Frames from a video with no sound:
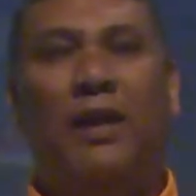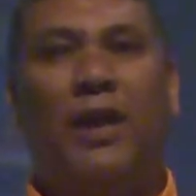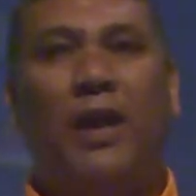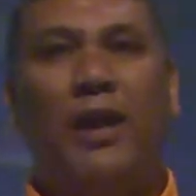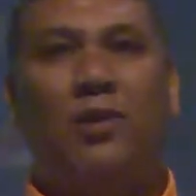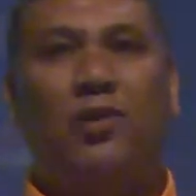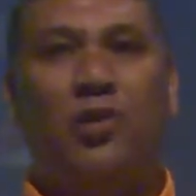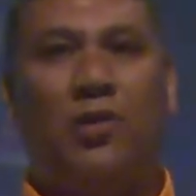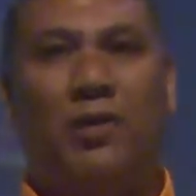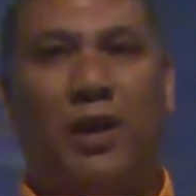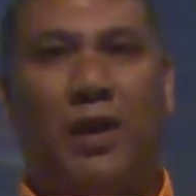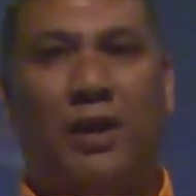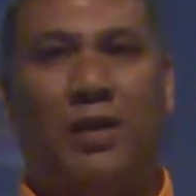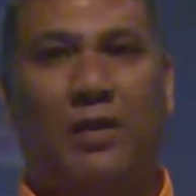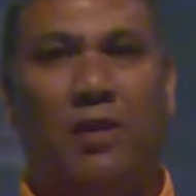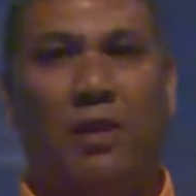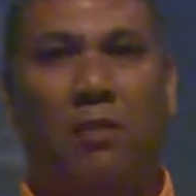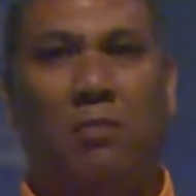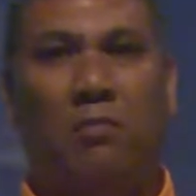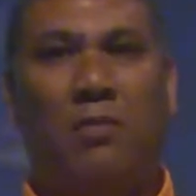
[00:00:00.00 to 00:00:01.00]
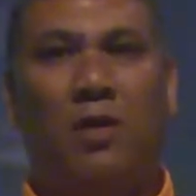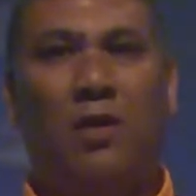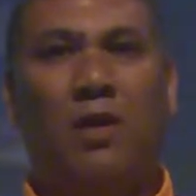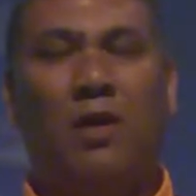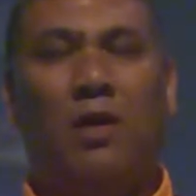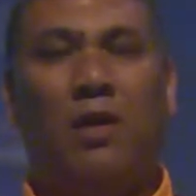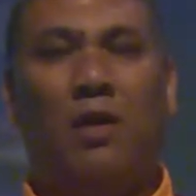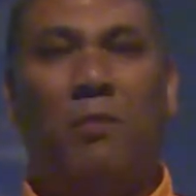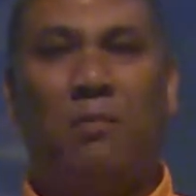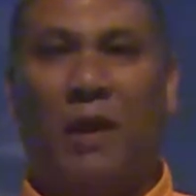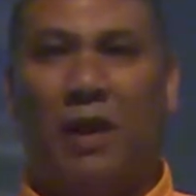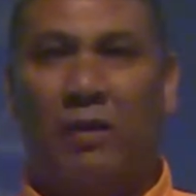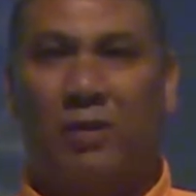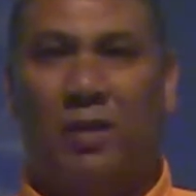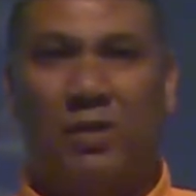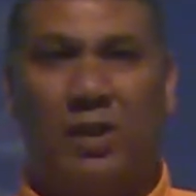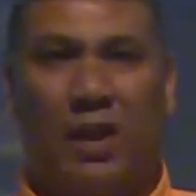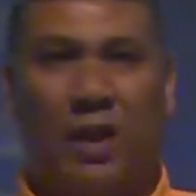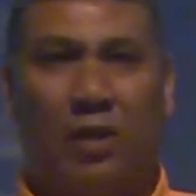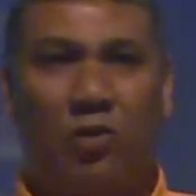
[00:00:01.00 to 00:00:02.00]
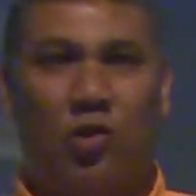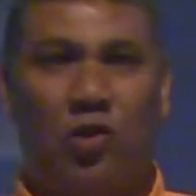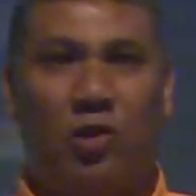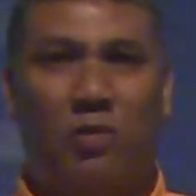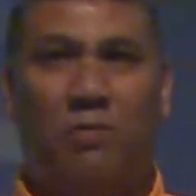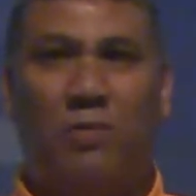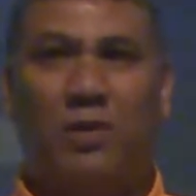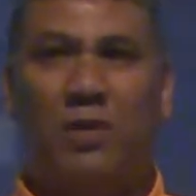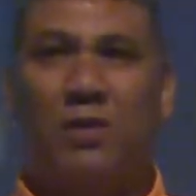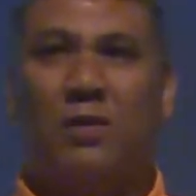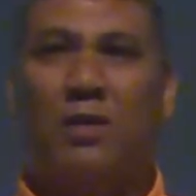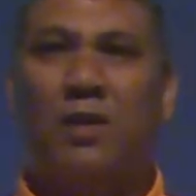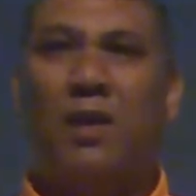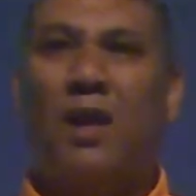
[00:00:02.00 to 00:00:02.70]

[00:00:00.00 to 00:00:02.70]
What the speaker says: educate them about the townships.